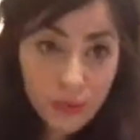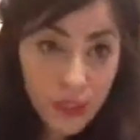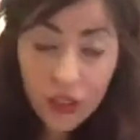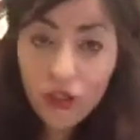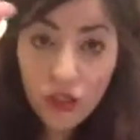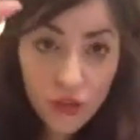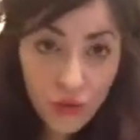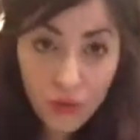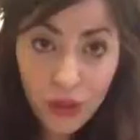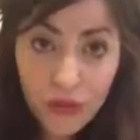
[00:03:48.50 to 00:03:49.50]
teachers
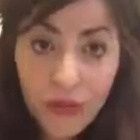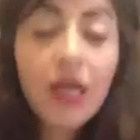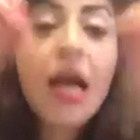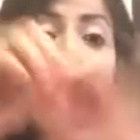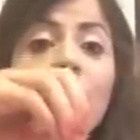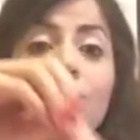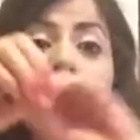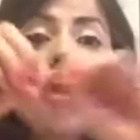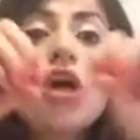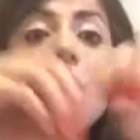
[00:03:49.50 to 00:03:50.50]
or whatever, and I
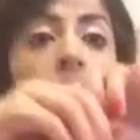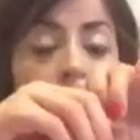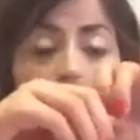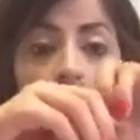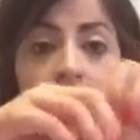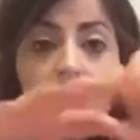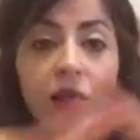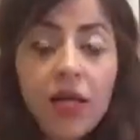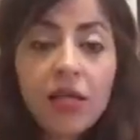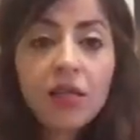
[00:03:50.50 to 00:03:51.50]
would,
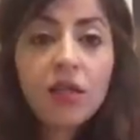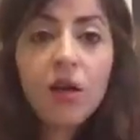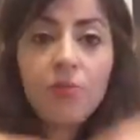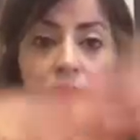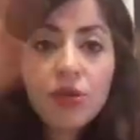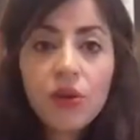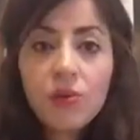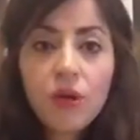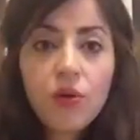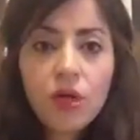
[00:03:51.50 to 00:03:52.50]
play it on the computer
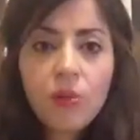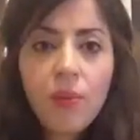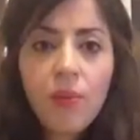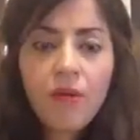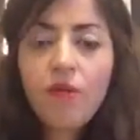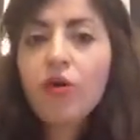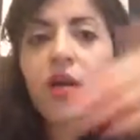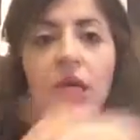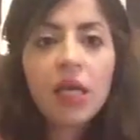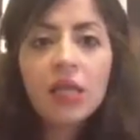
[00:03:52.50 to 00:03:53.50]
and record it by my phone,
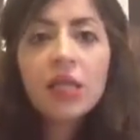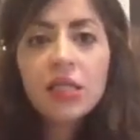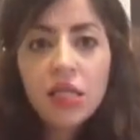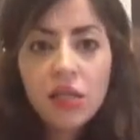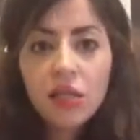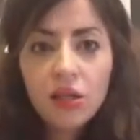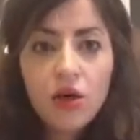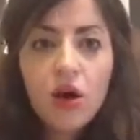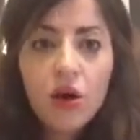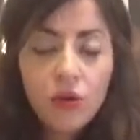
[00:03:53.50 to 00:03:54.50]
and again listen it in the
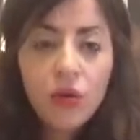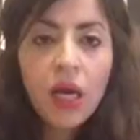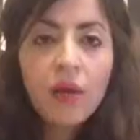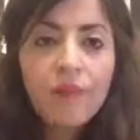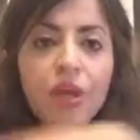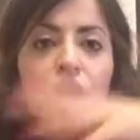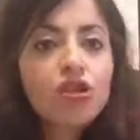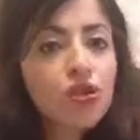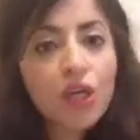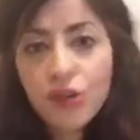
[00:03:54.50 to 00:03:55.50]
car. Okay,
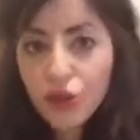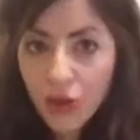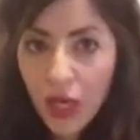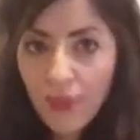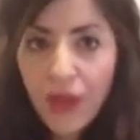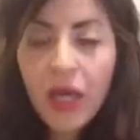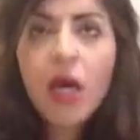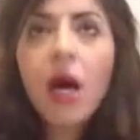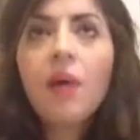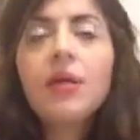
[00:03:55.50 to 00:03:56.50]
so you can do that.
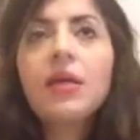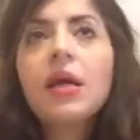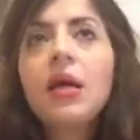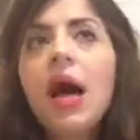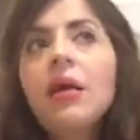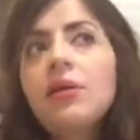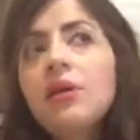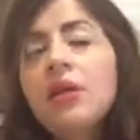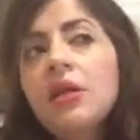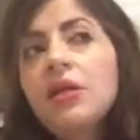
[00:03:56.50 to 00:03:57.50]
Another
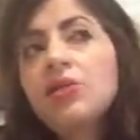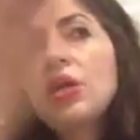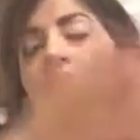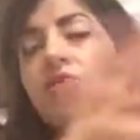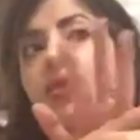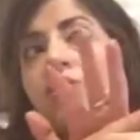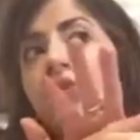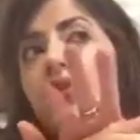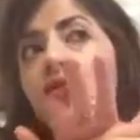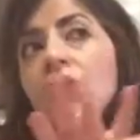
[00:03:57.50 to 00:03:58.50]
thing that you can do in
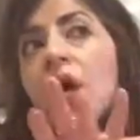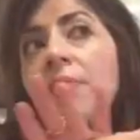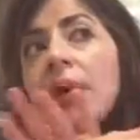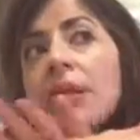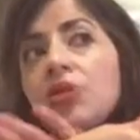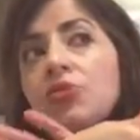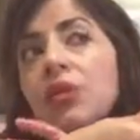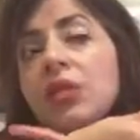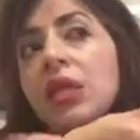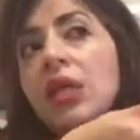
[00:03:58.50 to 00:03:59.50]
order to time
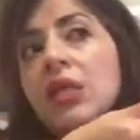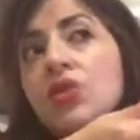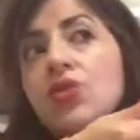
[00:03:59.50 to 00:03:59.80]
management is